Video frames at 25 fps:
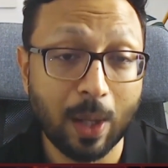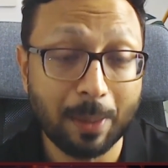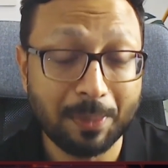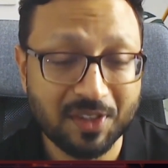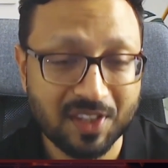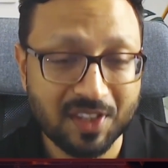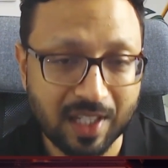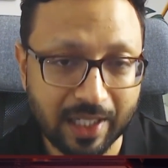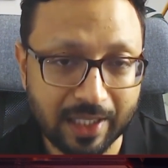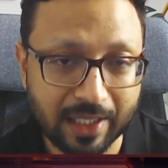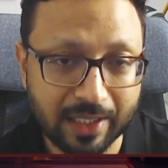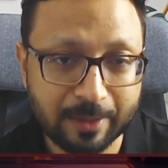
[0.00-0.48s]

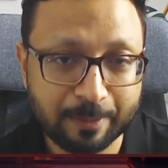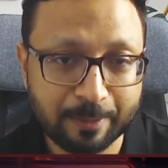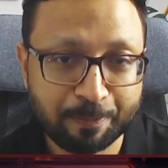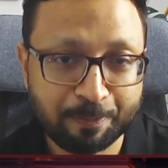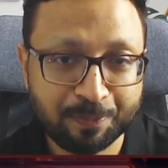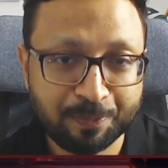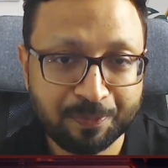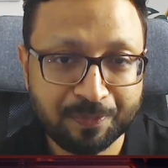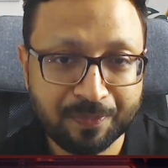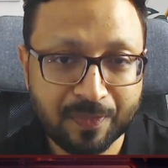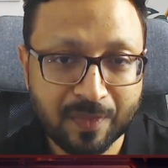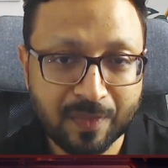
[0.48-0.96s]
website.
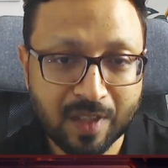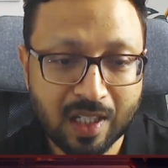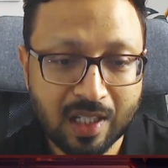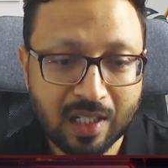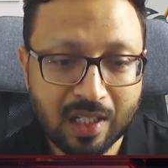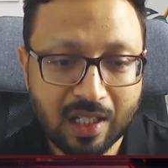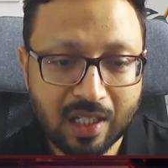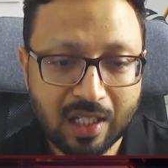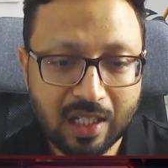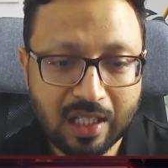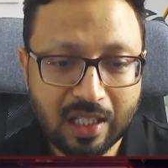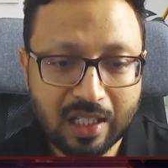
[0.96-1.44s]

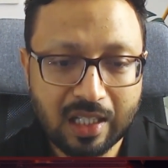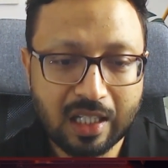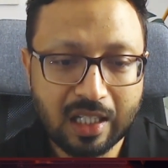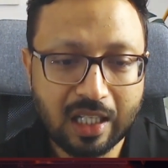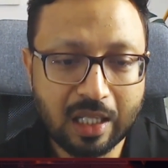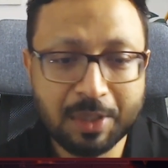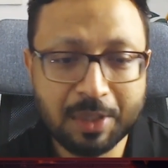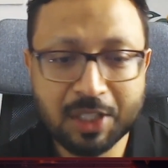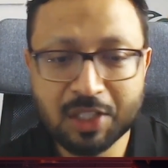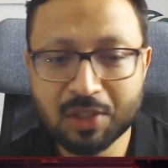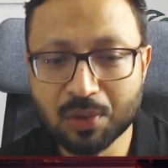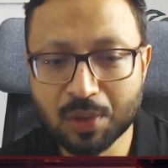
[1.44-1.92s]

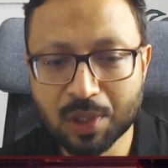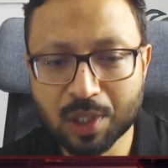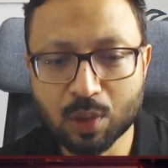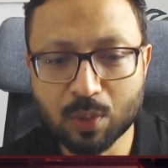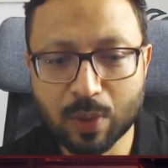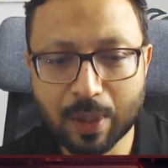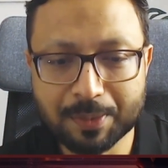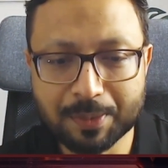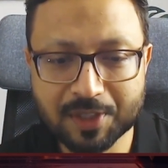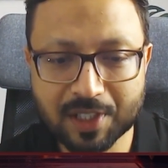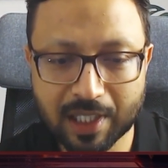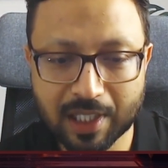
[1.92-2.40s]
Let me show you
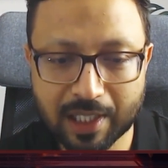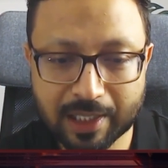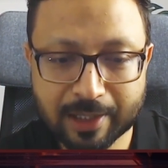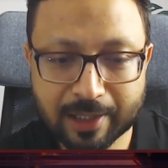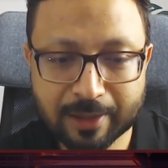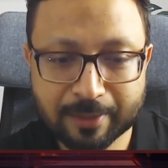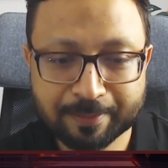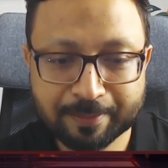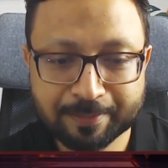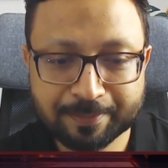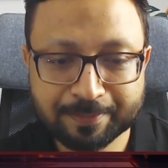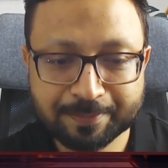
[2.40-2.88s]
the
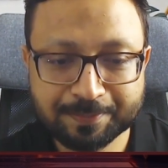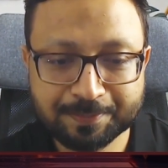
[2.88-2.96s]
website.